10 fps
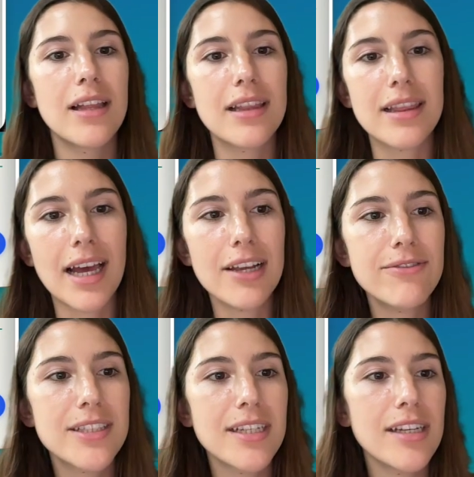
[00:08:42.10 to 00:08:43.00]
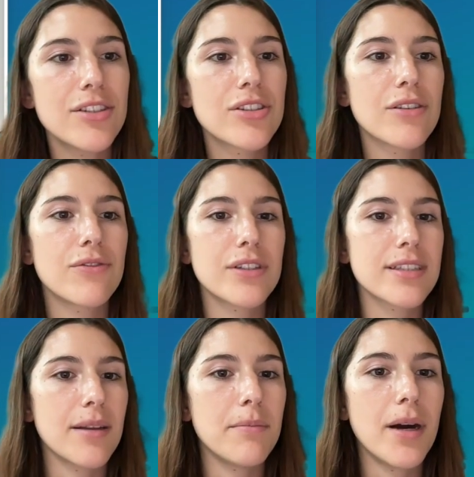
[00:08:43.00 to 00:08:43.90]
Life stage,
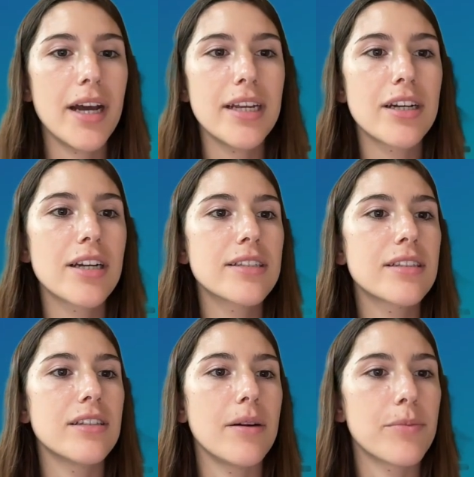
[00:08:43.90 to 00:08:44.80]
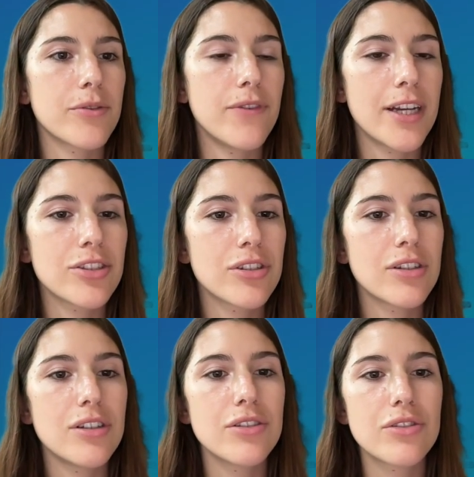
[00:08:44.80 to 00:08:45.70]
first-time buyers, young
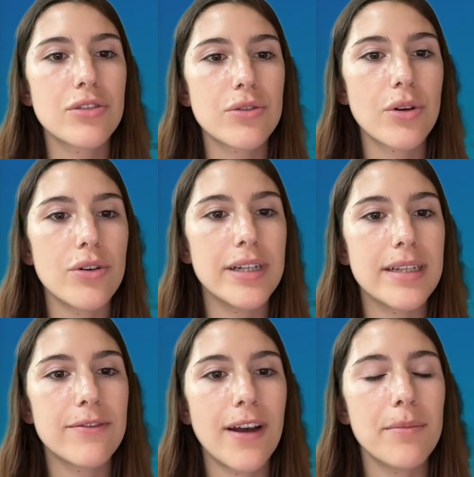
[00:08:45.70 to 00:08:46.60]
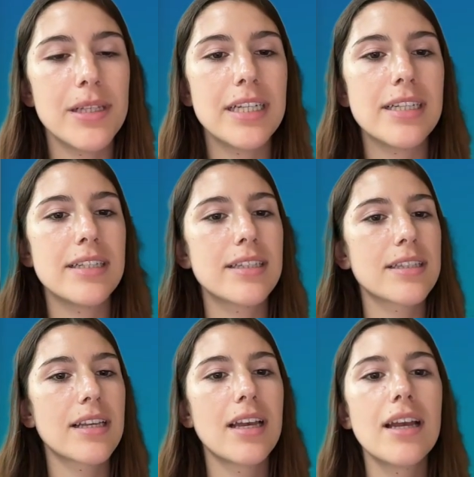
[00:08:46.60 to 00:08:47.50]
professionals, growing
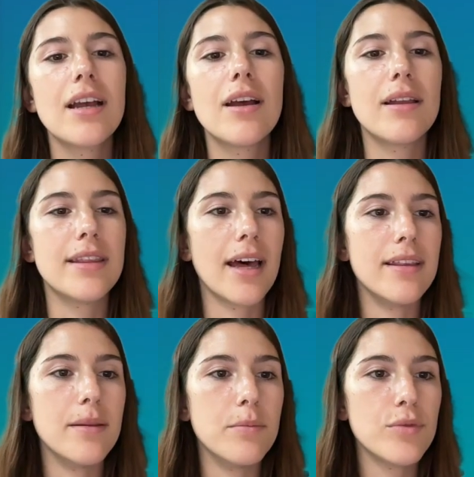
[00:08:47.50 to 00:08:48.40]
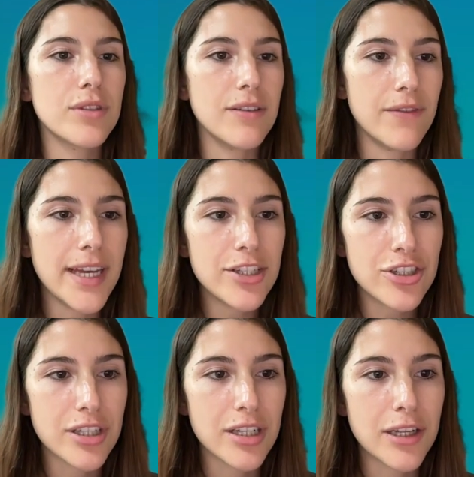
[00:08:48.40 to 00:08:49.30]
families. Then the
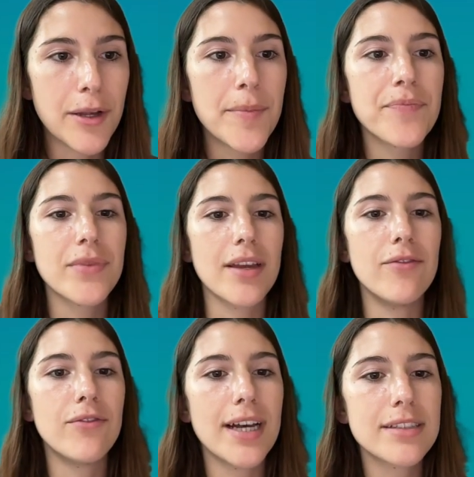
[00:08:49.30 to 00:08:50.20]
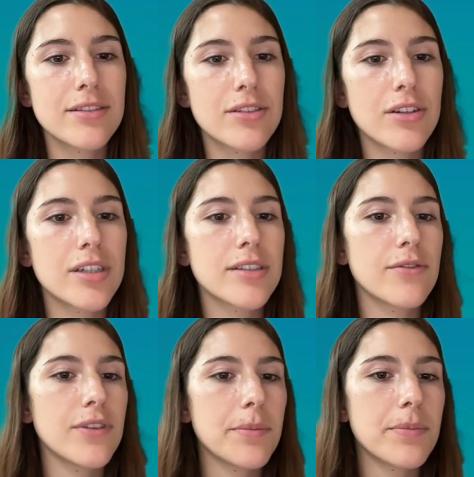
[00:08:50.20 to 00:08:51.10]
motivation, investors,
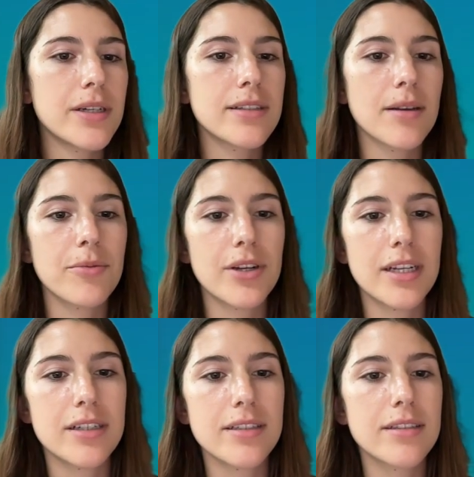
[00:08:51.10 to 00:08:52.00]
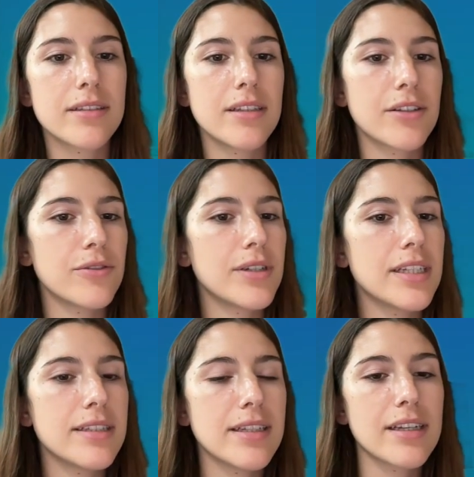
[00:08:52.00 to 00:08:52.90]
flippers, upgraders,
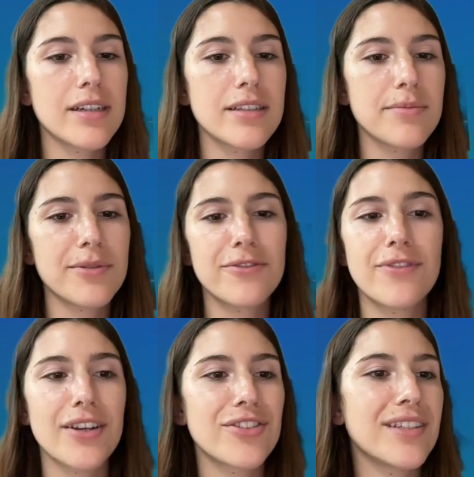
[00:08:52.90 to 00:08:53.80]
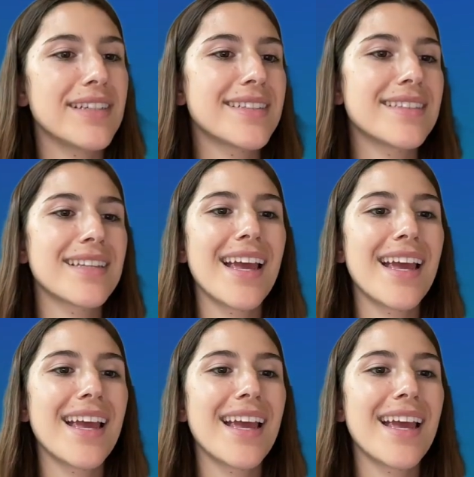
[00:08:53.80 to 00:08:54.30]
security seekers, perfectionists.